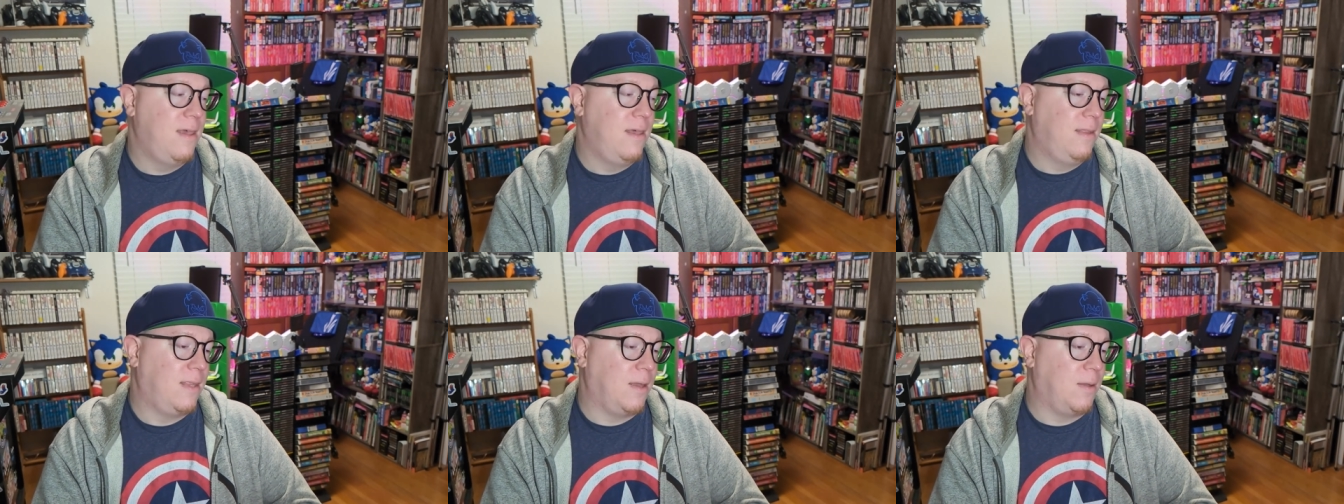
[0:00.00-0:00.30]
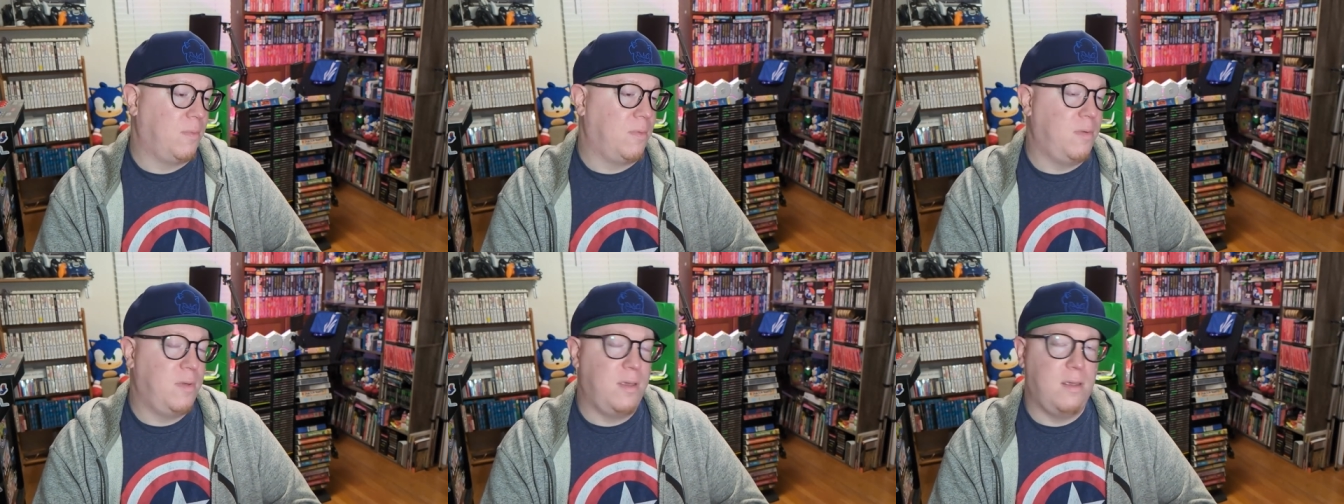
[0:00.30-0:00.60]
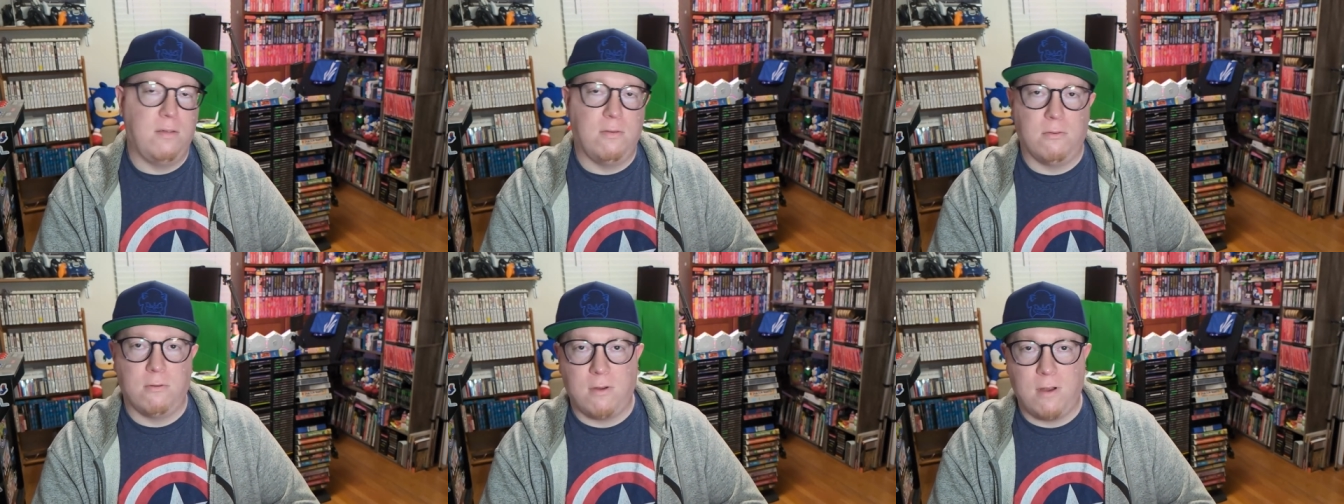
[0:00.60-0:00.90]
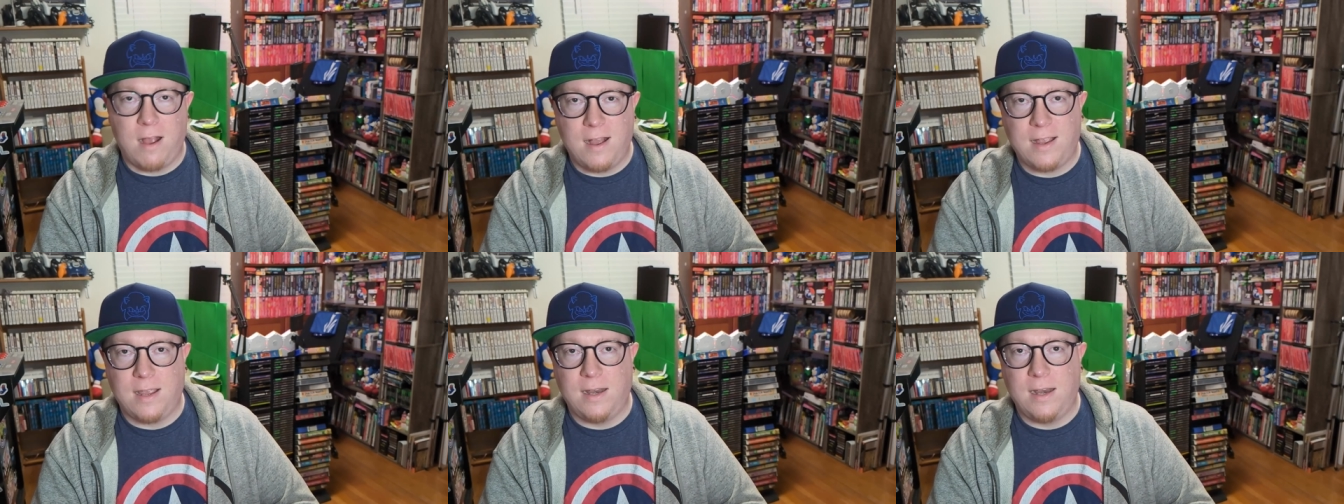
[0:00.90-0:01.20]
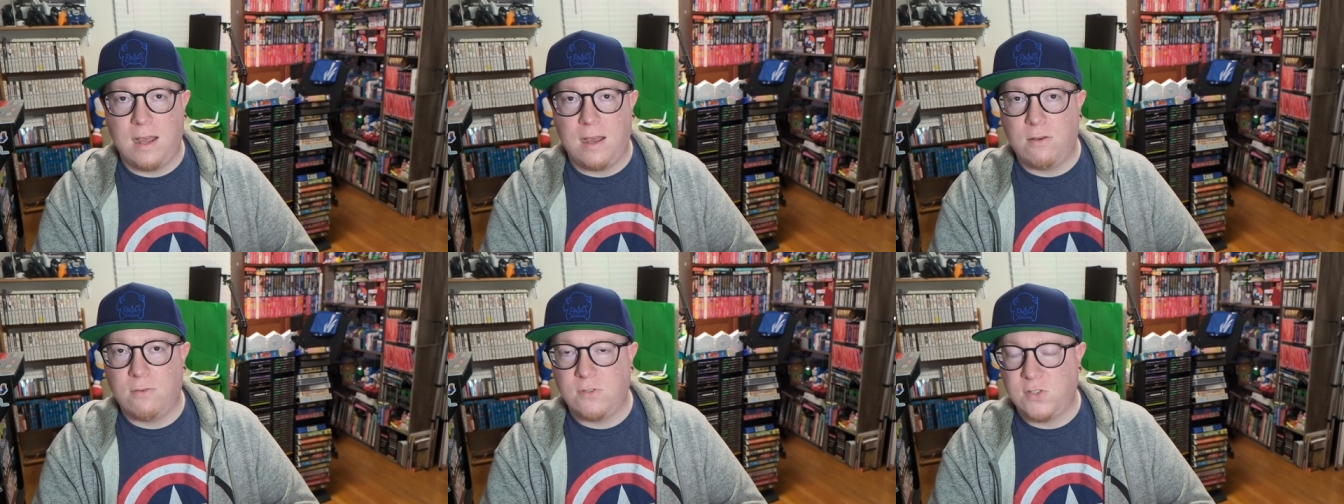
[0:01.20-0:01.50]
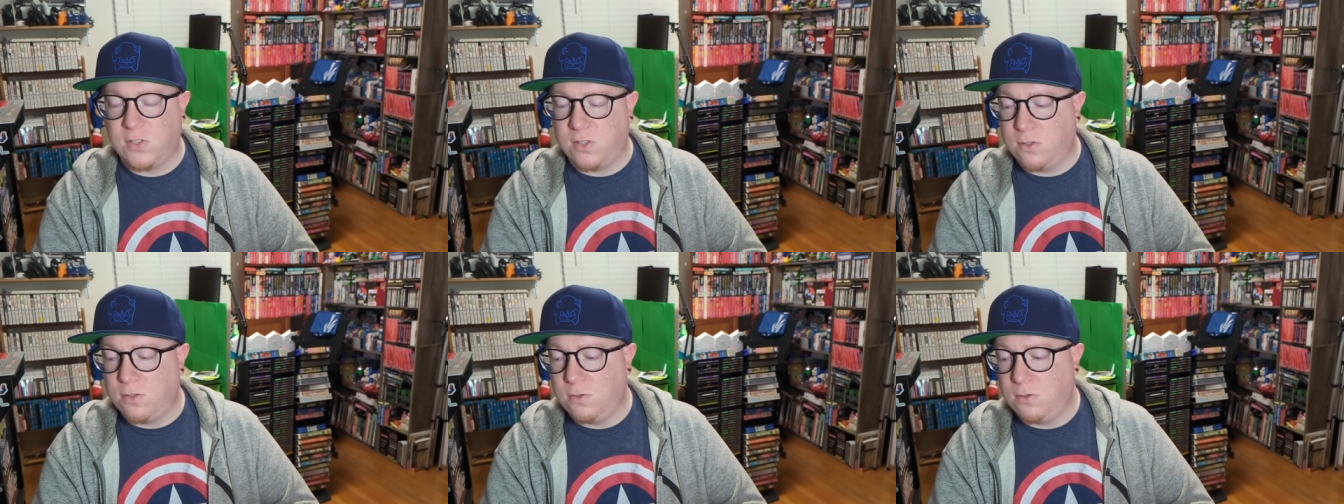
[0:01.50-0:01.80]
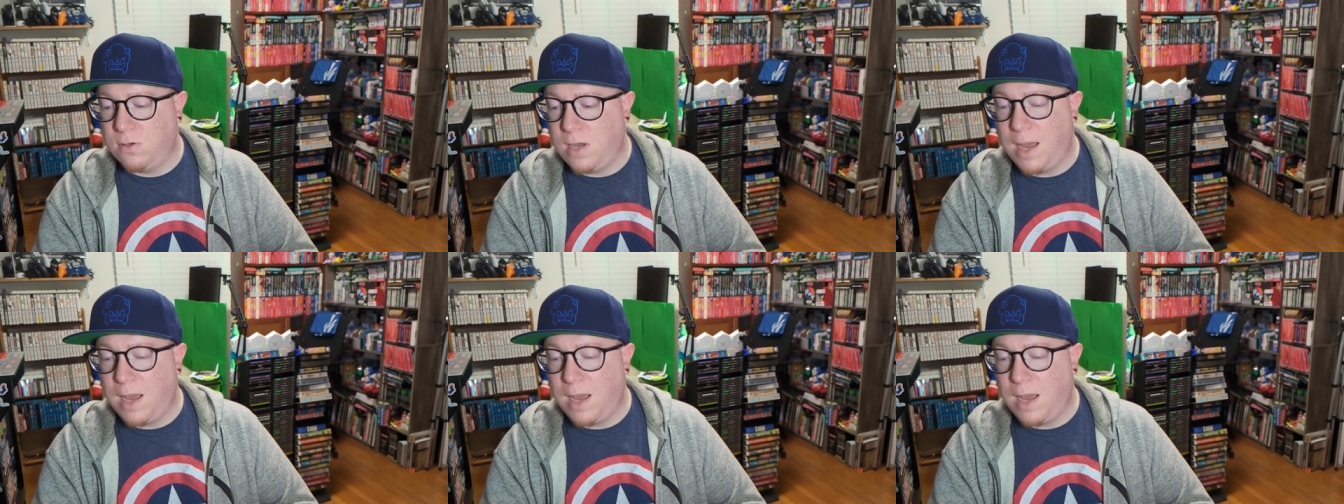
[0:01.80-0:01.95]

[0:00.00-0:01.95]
that i'm going to be rocking out so